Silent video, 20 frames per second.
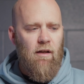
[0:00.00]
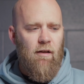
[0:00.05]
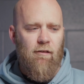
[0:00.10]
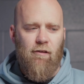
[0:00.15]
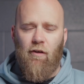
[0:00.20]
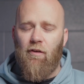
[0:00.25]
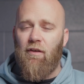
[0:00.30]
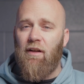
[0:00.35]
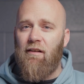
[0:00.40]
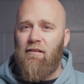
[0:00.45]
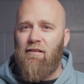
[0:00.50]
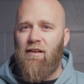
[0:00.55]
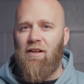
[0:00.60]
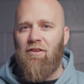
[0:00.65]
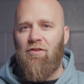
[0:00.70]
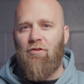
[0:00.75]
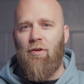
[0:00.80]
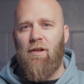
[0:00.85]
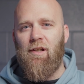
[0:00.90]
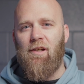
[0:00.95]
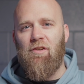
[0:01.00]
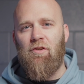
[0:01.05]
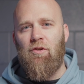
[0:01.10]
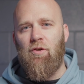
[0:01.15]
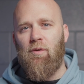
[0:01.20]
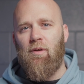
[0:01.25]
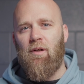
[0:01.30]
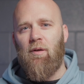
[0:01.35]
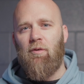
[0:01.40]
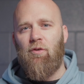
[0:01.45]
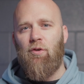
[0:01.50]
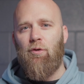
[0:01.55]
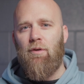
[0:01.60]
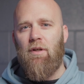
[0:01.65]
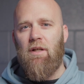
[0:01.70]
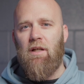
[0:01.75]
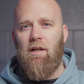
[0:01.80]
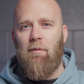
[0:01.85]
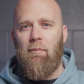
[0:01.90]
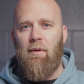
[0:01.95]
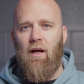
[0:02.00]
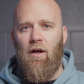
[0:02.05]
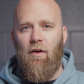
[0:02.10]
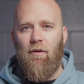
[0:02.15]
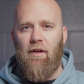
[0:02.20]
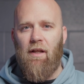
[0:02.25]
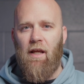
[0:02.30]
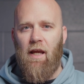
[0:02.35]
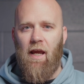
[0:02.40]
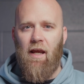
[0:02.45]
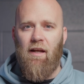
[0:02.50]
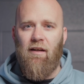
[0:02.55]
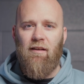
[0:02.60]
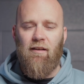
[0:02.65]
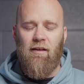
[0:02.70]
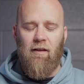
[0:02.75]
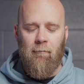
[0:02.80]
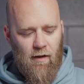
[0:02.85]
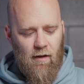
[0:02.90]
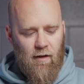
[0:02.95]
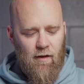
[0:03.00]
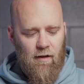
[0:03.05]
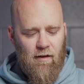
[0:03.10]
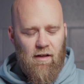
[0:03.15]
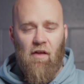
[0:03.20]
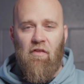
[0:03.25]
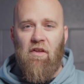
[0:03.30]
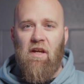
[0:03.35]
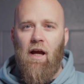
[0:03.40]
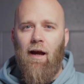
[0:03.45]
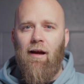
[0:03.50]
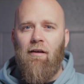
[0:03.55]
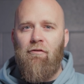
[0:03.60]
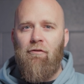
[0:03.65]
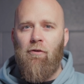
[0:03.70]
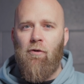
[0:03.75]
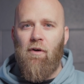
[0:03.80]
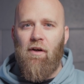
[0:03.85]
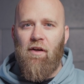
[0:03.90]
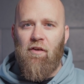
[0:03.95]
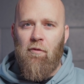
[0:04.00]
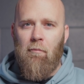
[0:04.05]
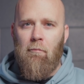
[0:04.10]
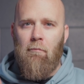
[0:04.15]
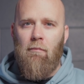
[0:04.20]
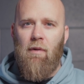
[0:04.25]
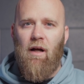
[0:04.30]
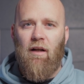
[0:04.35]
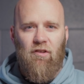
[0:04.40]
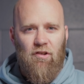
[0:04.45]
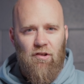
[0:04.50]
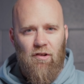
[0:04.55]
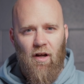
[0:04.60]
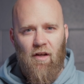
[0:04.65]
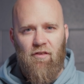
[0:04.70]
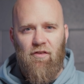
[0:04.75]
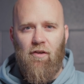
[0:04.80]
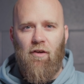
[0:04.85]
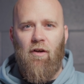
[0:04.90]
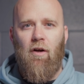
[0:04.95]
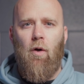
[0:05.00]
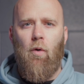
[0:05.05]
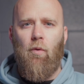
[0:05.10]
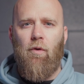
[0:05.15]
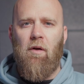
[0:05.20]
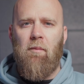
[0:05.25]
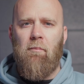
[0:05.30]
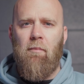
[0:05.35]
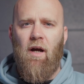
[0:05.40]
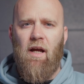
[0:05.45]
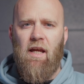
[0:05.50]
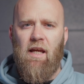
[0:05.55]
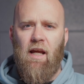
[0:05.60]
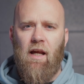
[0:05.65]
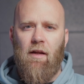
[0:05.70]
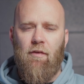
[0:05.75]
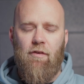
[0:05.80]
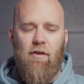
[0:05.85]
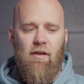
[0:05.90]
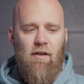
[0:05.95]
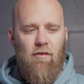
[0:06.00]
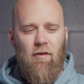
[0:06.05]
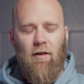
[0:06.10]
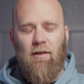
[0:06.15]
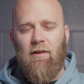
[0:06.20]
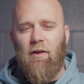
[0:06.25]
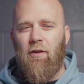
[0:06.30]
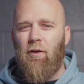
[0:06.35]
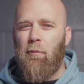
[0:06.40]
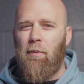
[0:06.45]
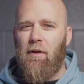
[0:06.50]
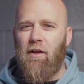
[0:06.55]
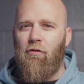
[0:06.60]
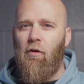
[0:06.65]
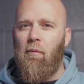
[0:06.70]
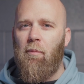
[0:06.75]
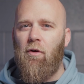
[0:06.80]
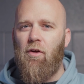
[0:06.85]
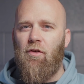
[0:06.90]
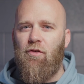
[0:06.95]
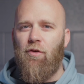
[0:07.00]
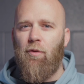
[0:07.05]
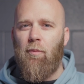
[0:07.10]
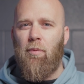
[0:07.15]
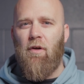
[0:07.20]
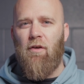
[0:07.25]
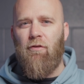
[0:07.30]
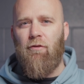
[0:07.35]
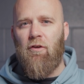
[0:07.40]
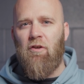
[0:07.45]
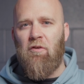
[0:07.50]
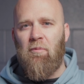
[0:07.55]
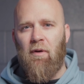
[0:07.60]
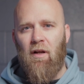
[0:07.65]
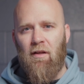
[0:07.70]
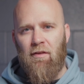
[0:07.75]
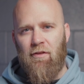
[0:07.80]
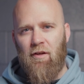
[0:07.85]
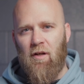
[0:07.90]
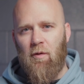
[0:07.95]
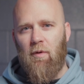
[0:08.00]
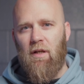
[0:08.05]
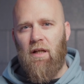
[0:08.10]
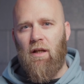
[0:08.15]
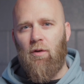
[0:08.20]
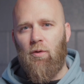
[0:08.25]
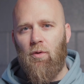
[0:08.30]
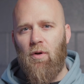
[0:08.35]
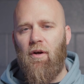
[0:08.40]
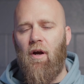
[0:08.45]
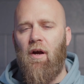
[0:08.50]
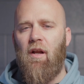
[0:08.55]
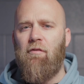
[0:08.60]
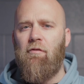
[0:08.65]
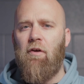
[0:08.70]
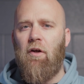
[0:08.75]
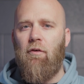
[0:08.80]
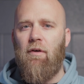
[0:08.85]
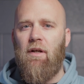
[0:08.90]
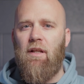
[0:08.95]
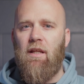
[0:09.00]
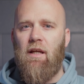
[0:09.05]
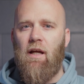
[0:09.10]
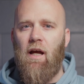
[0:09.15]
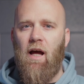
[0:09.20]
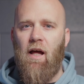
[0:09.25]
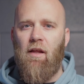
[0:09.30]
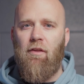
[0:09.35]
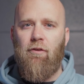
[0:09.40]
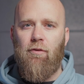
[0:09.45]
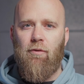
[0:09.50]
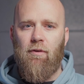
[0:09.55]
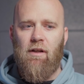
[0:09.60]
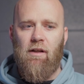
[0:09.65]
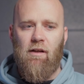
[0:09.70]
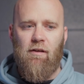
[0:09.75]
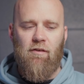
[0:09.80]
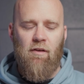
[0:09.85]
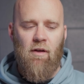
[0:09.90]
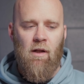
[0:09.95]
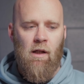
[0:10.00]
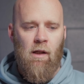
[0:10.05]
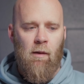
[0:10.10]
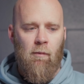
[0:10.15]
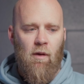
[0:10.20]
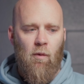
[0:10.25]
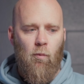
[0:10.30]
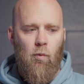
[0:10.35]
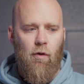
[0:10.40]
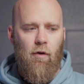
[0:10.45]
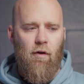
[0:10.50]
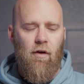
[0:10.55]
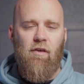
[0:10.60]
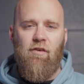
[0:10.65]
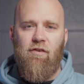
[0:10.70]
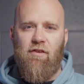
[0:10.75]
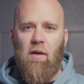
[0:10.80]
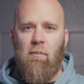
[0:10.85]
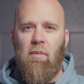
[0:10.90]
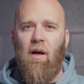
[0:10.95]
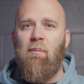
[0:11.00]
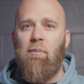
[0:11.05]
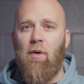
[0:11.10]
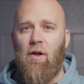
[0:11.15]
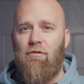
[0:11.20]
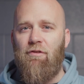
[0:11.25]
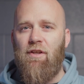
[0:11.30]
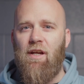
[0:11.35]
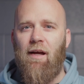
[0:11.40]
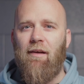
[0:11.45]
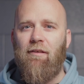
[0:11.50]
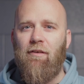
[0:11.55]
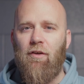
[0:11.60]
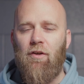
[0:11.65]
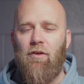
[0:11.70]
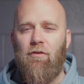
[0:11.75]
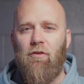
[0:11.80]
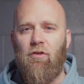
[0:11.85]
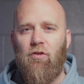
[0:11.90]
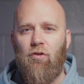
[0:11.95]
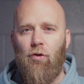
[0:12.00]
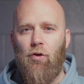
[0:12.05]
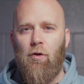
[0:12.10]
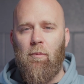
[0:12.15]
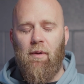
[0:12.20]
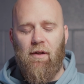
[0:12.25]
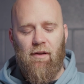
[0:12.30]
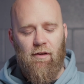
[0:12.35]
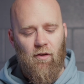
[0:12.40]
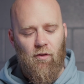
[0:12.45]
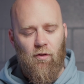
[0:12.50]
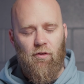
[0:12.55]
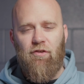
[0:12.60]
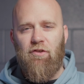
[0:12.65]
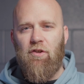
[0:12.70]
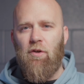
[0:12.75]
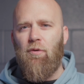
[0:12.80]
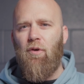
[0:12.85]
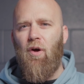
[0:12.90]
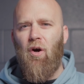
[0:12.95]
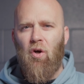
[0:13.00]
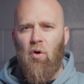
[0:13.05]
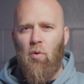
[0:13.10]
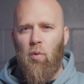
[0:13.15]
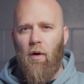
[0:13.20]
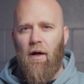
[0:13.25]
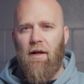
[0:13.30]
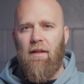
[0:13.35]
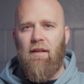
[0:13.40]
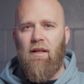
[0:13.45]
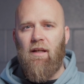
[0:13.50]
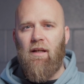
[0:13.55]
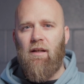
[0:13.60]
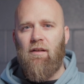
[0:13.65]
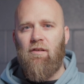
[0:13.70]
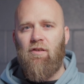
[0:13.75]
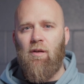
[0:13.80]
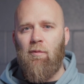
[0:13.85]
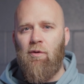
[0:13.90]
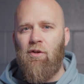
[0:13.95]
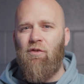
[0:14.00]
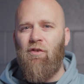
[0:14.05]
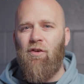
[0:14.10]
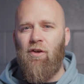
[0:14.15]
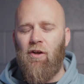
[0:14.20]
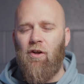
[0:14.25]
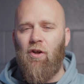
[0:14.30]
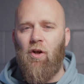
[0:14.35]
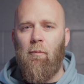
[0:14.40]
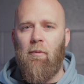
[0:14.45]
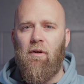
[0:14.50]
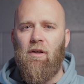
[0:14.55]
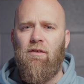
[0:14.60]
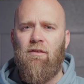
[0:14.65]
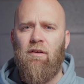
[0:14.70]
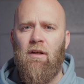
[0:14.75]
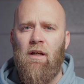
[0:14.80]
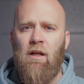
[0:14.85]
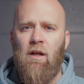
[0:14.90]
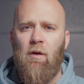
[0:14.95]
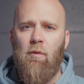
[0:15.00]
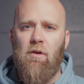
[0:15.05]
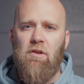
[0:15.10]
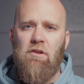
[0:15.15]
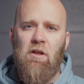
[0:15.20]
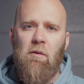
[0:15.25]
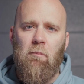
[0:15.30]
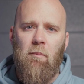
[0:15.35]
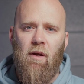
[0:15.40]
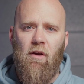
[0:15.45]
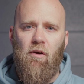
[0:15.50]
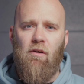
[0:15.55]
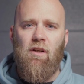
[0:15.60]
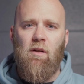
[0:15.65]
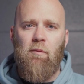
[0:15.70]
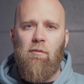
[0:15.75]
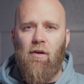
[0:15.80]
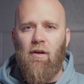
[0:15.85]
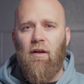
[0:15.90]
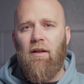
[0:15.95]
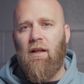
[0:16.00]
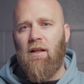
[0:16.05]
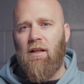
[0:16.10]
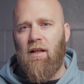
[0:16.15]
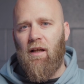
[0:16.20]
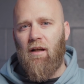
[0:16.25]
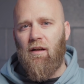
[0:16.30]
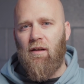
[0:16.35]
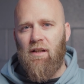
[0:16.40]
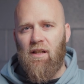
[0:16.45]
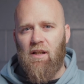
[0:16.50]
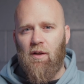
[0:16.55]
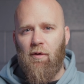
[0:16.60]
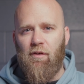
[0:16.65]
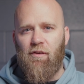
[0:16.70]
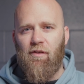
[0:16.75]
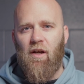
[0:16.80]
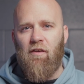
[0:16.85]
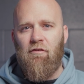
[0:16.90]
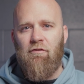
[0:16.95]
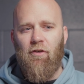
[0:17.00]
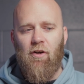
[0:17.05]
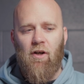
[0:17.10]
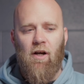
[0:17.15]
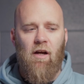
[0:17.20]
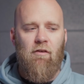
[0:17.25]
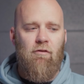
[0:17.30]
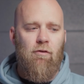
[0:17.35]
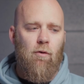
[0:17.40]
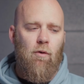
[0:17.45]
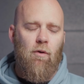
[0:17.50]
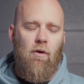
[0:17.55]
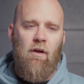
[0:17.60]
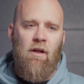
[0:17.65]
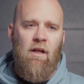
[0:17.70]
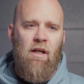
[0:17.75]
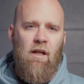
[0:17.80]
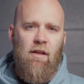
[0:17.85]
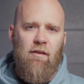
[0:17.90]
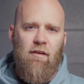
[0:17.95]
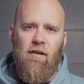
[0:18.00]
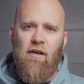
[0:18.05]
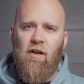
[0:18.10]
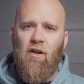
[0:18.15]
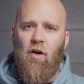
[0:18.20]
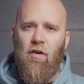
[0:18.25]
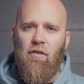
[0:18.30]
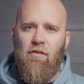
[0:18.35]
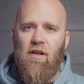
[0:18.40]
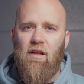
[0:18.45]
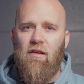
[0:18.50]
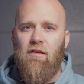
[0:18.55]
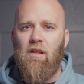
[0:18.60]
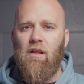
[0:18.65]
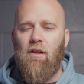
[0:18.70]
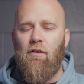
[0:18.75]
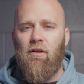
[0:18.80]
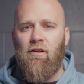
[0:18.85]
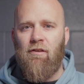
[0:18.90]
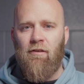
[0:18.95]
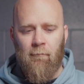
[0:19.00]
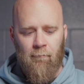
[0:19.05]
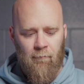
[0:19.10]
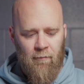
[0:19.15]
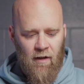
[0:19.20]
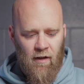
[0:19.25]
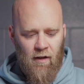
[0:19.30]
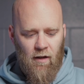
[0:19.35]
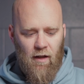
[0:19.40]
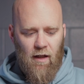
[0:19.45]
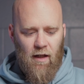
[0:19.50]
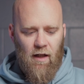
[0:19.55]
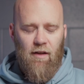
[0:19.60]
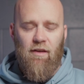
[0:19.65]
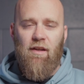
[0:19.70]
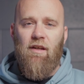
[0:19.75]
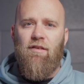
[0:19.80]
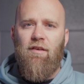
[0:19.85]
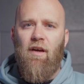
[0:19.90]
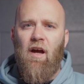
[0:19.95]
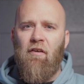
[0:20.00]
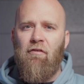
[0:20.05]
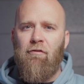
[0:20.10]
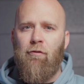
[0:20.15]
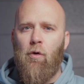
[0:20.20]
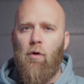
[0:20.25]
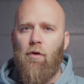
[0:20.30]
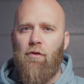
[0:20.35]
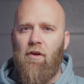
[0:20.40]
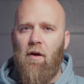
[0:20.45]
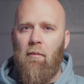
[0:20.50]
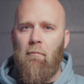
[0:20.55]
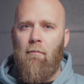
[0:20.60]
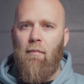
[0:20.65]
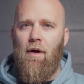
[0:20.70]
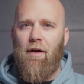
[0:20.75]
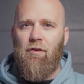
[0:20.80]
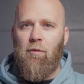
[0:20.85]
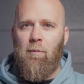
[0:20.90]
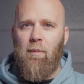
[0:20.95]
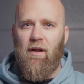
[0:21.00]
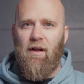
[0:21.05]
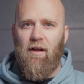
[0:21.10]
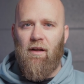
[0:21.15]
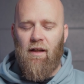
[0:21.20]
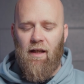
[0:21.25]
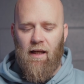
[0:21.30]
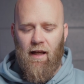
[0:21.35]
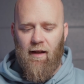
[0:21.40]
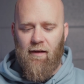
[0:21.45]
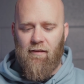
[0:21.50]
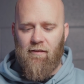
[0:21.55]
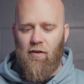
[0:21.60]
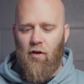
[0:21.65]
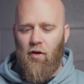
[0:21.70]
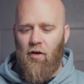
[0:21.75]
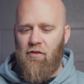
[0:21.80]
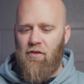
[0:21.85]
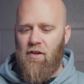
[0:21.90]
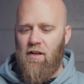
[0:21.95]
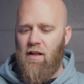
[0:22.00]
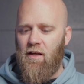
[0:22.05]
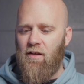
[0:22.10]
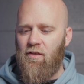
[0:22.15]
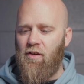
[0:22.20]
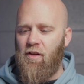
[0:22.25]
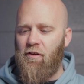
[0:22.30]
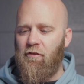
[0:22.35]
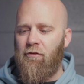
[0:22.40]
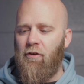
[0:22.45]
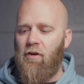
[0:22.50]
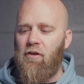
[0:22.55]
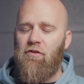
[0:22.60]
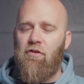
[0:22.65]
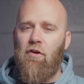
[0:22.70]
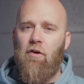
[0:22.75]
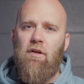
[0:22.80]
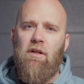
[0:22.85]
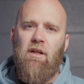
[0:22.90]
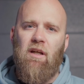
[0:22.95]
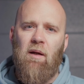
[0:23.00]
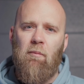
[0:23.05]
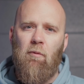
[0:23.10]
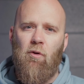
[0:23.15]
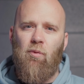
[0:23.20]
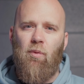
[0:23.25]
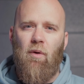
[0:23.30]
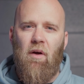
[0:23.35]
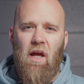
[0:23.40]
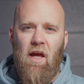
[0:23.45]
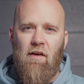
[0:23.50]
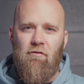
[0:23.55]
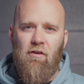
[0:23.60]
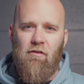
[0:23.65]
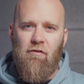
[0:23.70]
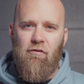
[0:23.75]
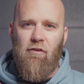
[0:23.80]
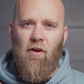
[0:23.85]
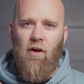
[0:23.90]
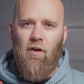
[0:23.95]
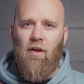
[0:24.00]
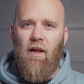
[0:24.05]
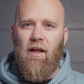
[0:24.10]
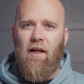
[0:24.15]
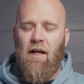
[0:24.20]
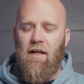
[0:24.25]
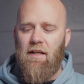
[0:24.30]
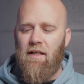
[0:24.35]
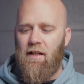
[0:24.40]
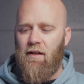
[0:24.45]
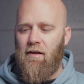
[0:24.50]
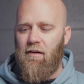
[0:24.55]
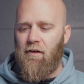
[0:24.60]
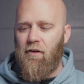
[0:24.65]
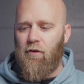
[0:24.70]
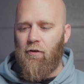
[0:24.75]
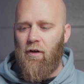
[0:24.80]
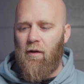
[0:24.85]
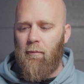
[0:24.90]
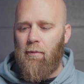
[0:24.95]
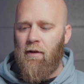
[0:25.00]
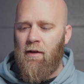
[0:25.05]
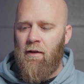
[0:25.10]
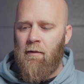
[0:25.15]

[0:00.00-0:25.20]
So let's get straight into it, talking about handling. Now the R4 is much nicer to hold in my hands. It is a little bit of a personal preference, but I think we can all kind of agree the R3s were a step up over the R2s for sure, but still not quite there in terms of ergonomics when you're comparing them to like a Canon EOS R5 or the Nikon Z series. These R4s are much better, and honestly these are the first Sony cameras where I haven't felt like I needed a grip.